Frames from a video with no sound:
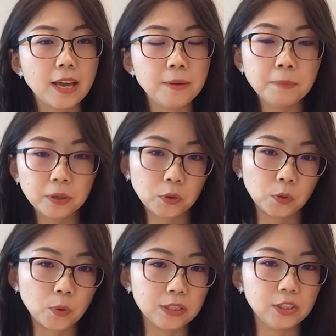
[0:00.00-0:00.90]
empirical
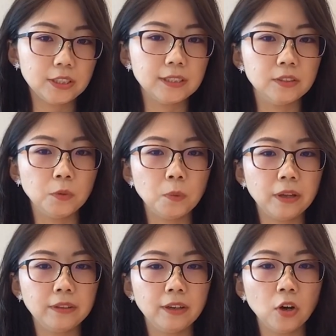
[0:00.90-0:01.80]
question
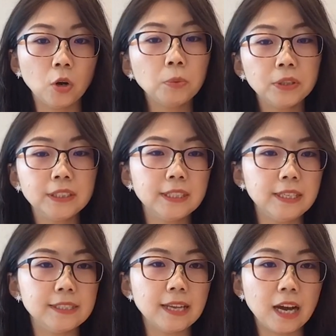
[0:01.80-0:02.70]
whether operating
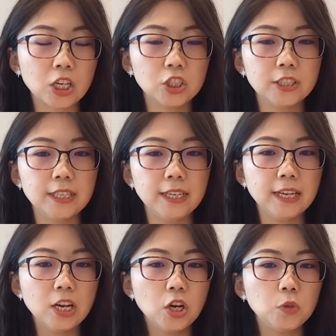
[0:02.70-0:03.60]
lease actually
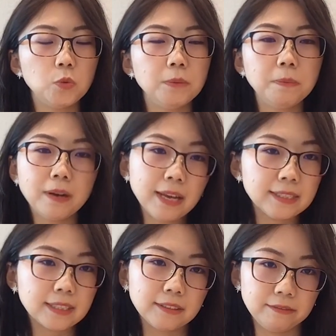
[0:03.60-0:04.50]

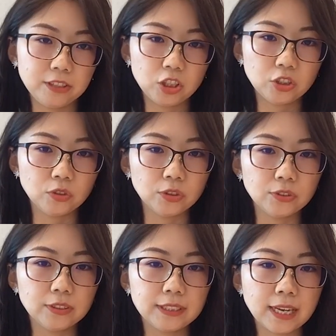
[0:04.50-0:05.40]
replace conventional
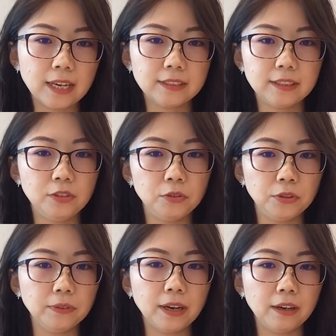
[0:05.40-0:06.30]
debt in
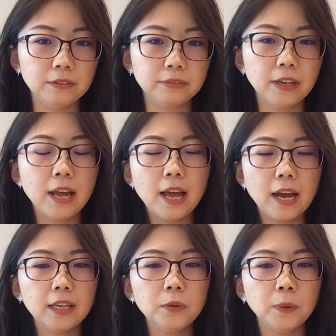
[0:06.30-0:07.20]
real life.
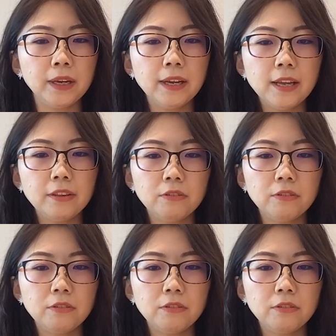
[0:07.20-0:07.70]
Anyway, the